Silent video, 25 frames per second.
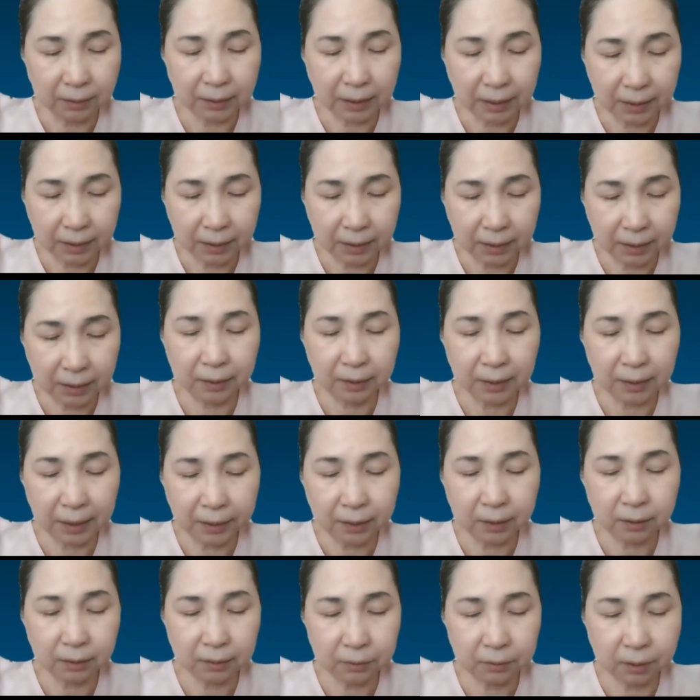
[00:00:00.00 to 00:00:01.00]

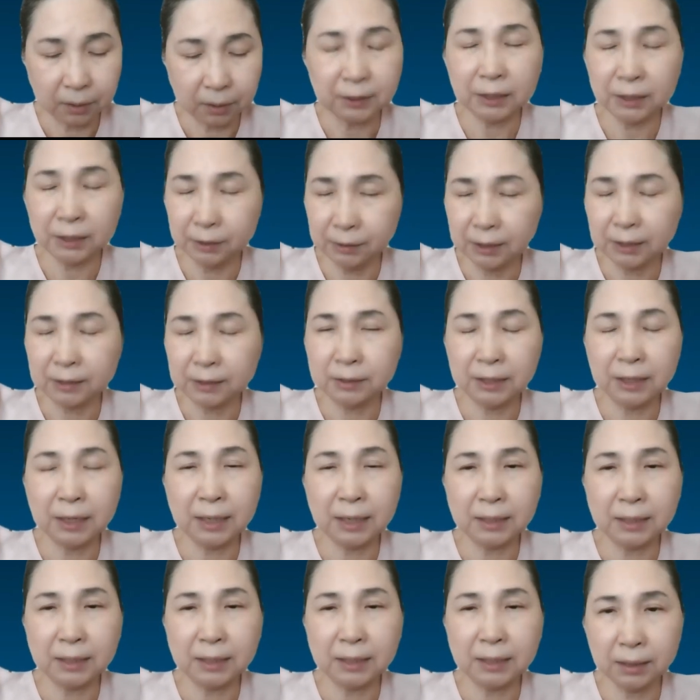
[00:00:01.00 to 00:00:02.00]
I got in the
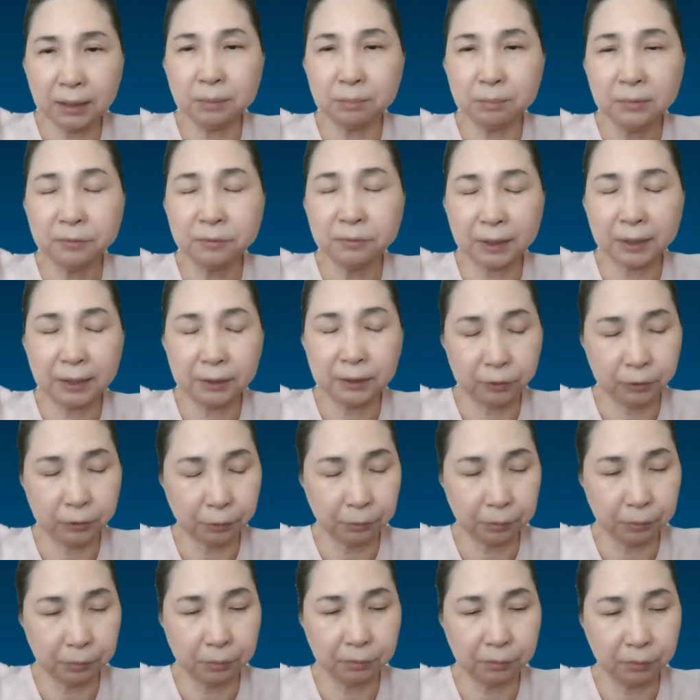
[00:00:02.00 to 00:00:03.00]
EA team, right,
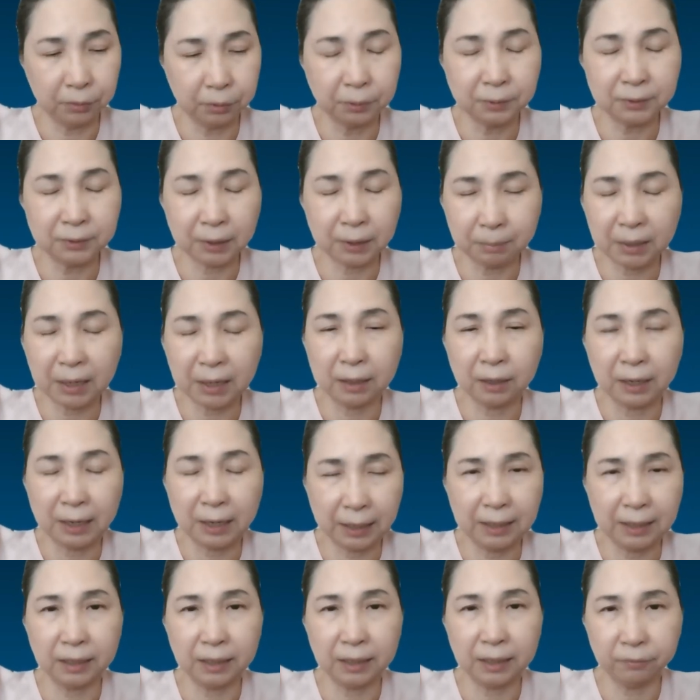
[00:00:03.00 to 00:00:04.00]
to do some kind of
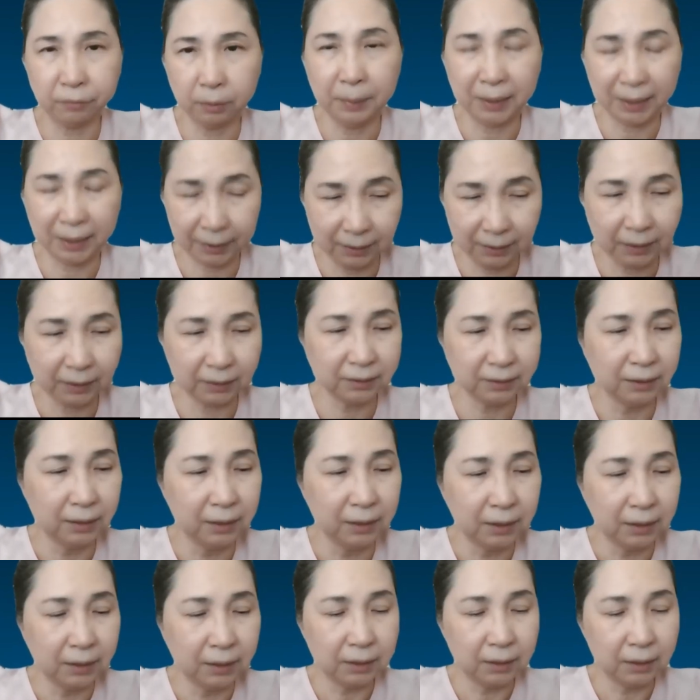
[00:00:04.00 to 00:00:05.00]
high-level planning.
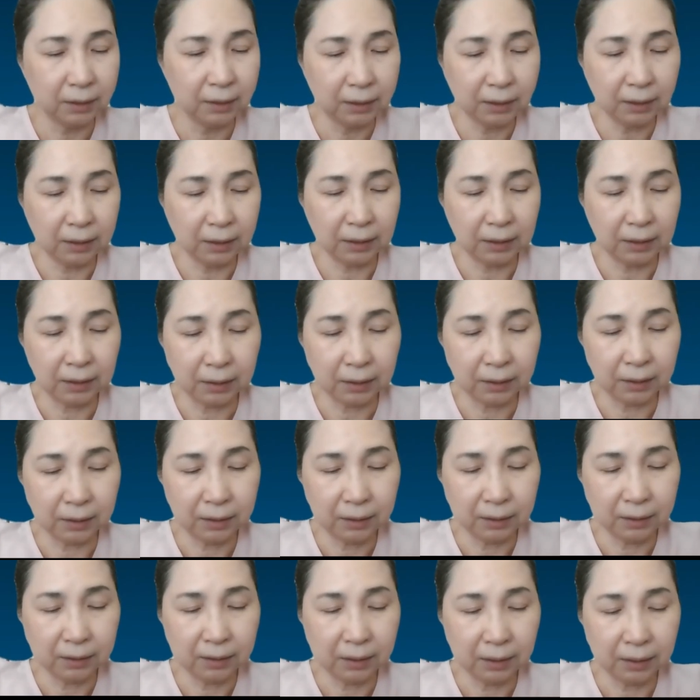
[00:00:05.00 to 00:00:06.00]

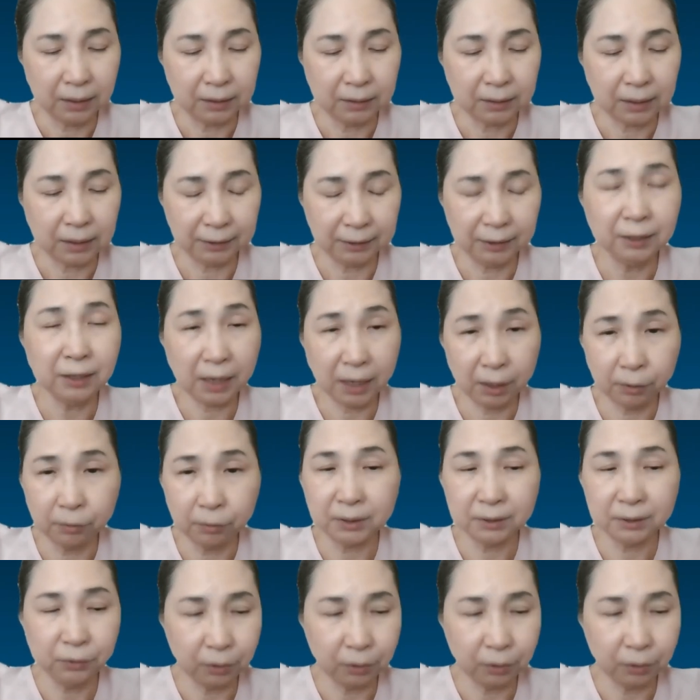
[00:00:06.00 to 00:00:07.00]
And I think
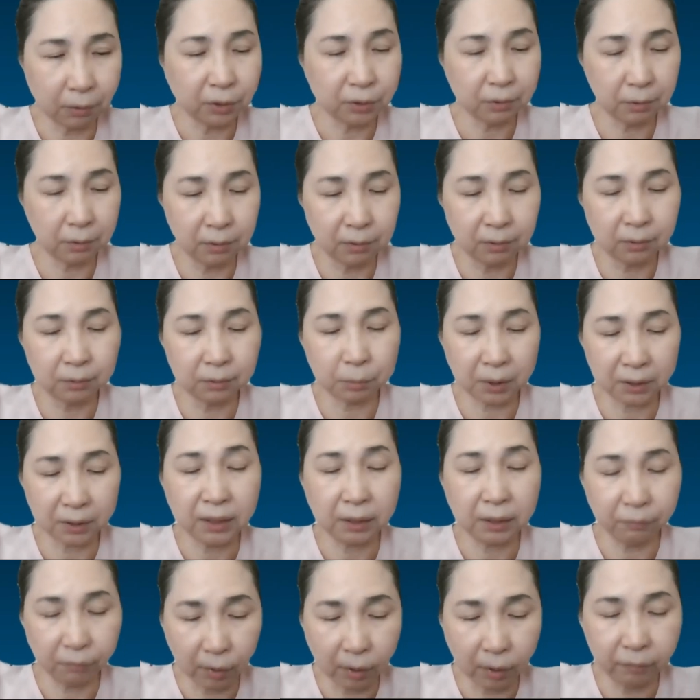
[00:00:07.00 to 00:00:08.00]
Aaron, you also
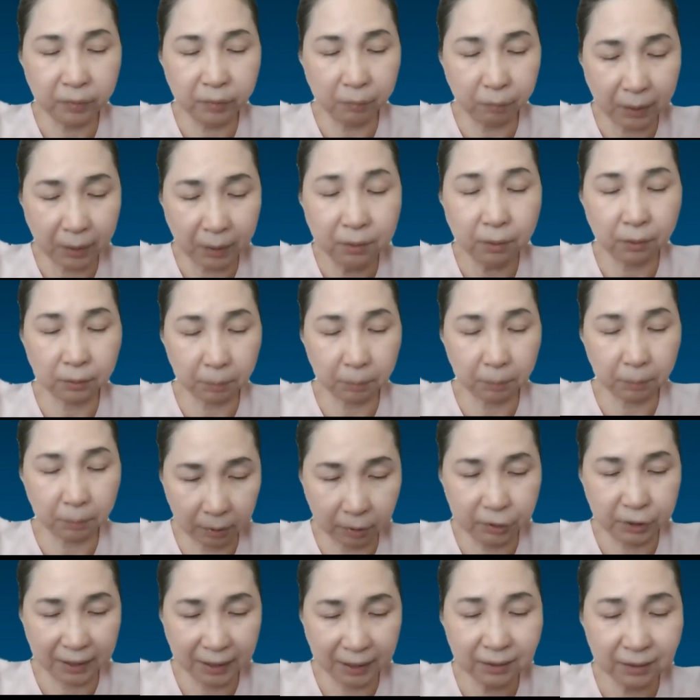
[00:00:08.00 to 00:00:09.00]
was involved in one of the
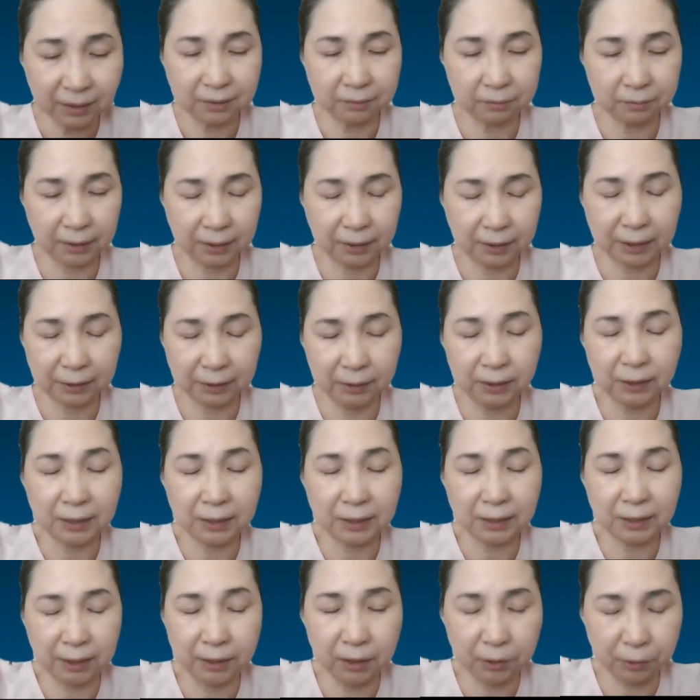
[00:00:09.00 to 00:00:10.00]
projects, right, under
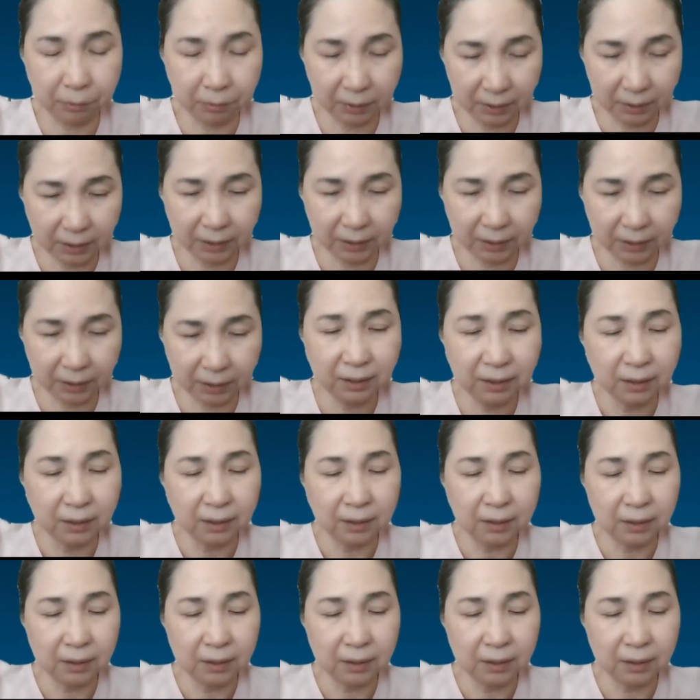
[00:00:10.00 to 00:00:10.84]
the NTUC.